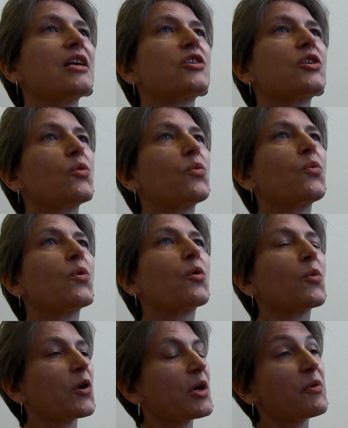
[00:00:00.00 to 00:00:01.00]
So
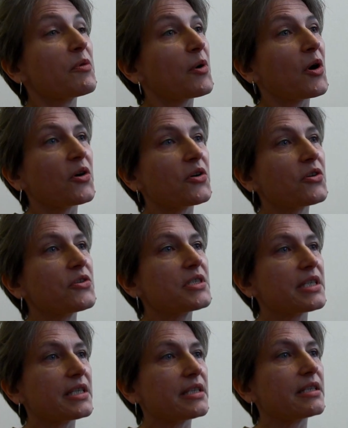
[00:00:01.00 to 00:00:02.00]
we're working with
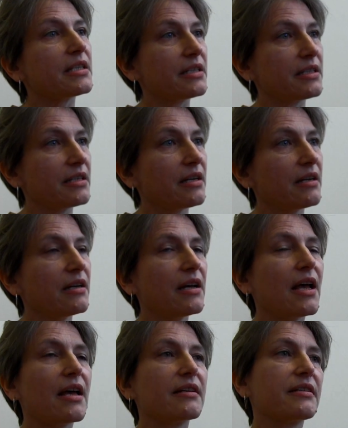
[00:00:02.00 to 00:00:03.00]
partners in India
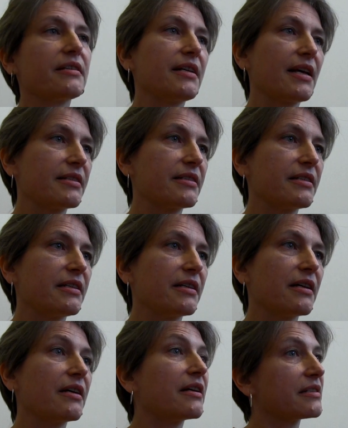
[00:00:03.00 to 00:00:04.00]
and in
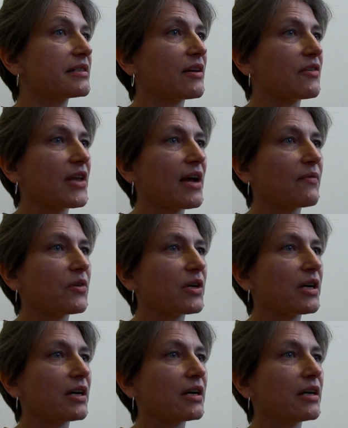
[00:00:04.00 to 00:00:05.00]
Tanzania and in South
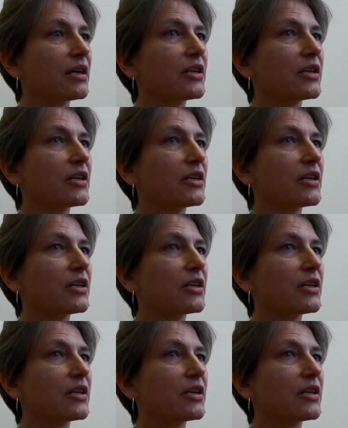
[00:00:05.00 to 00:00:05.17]
Africa